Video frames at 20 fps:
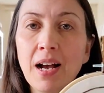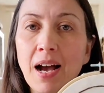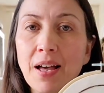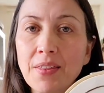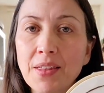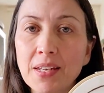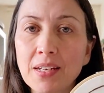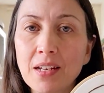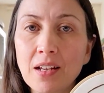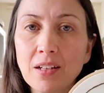
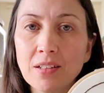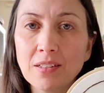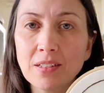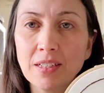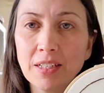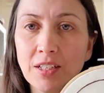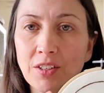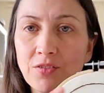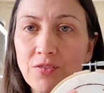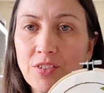And then
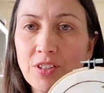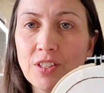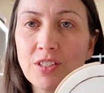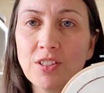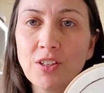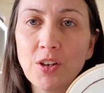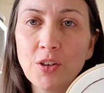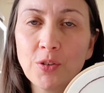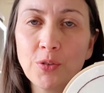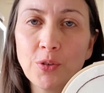lastly, for the
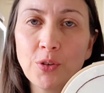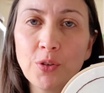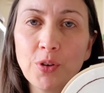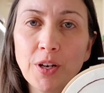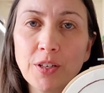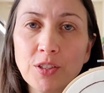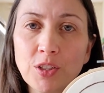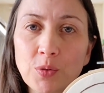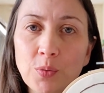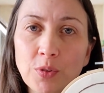circle, you're
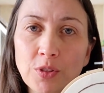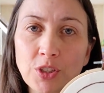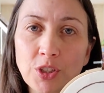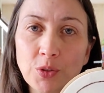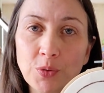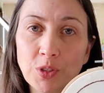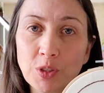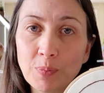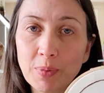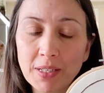going to want to
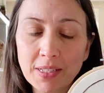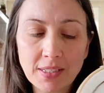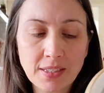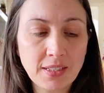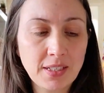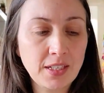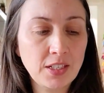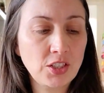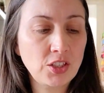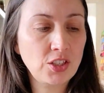do a split
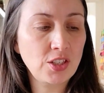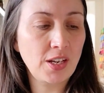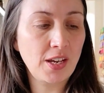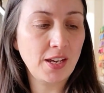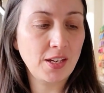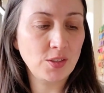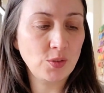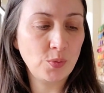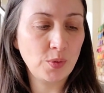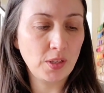stitch,
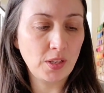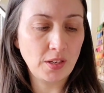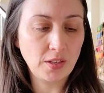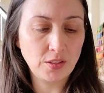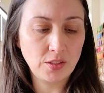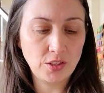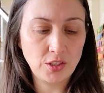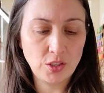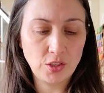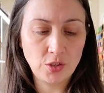and we're
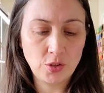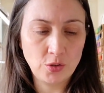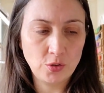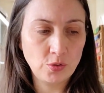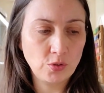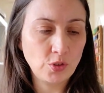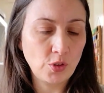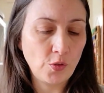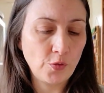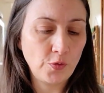going to
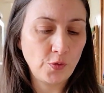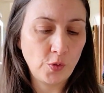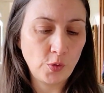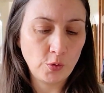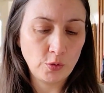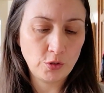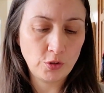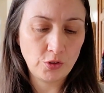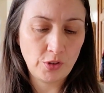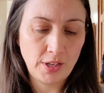use
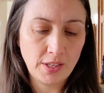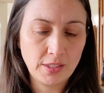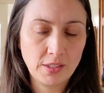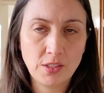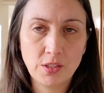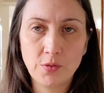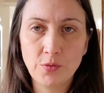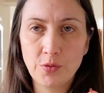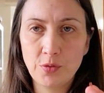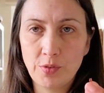4
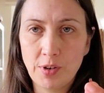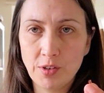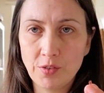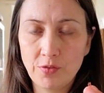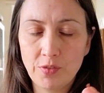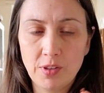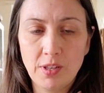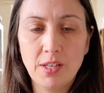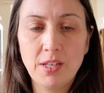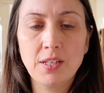strands of thread
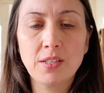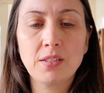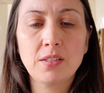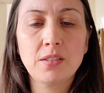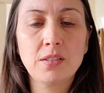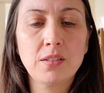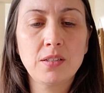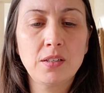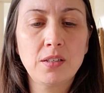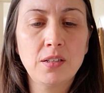for that.
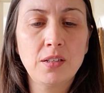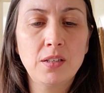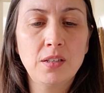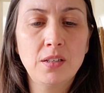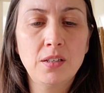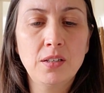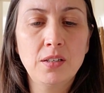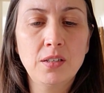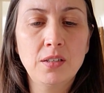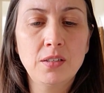
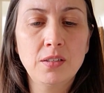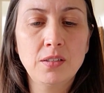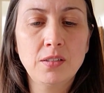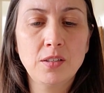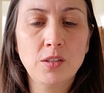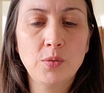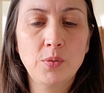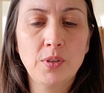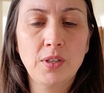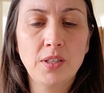
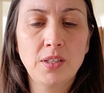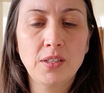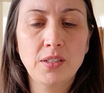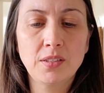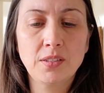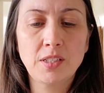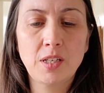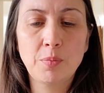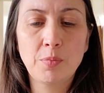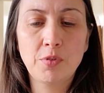So we're going to
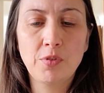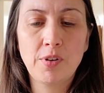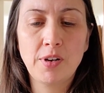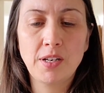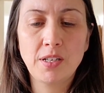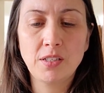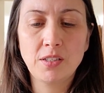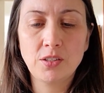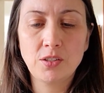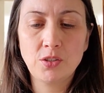
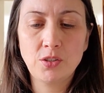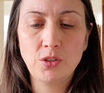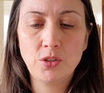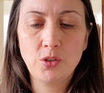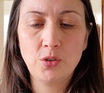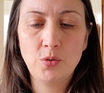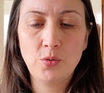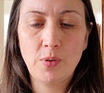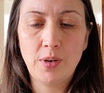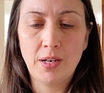separate
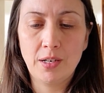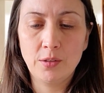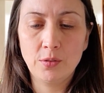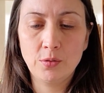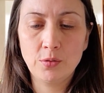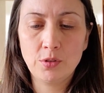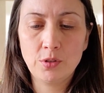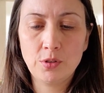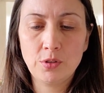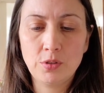2
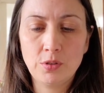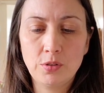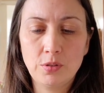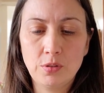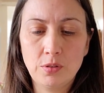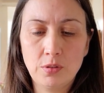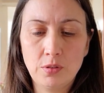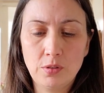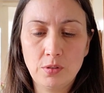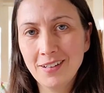out,
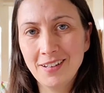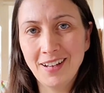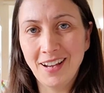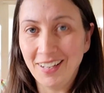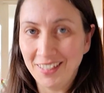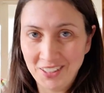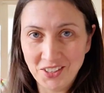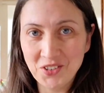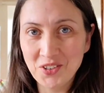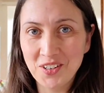
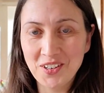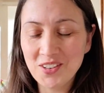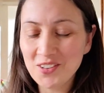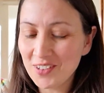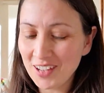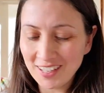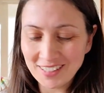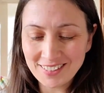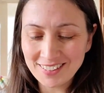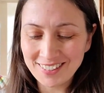and you
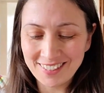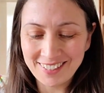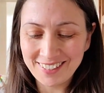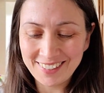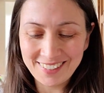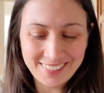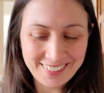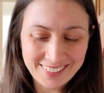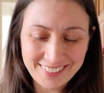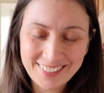guessed
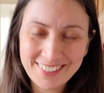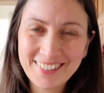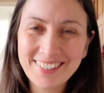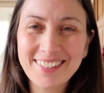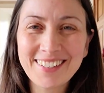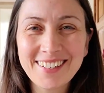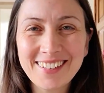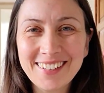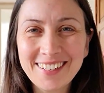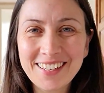it,
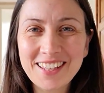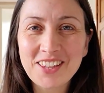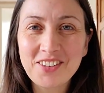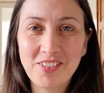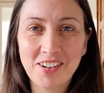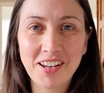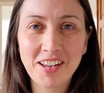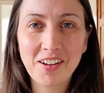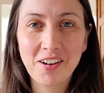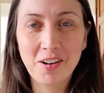
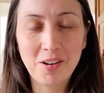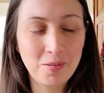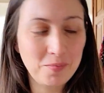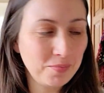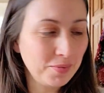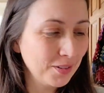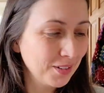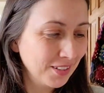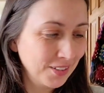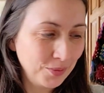thread it
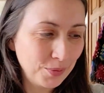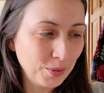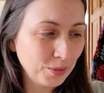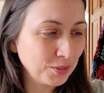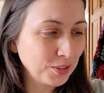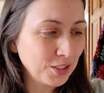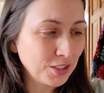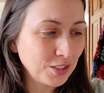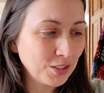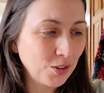up,
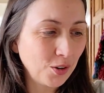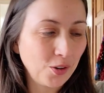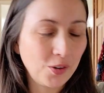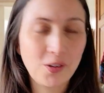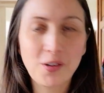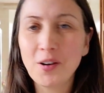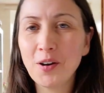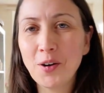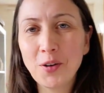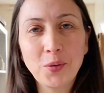quilter's
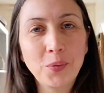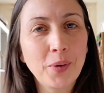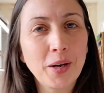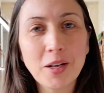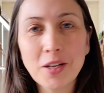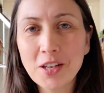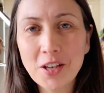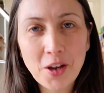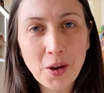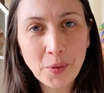knot, and away
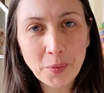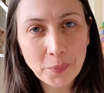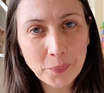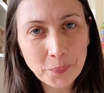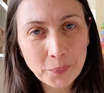you go.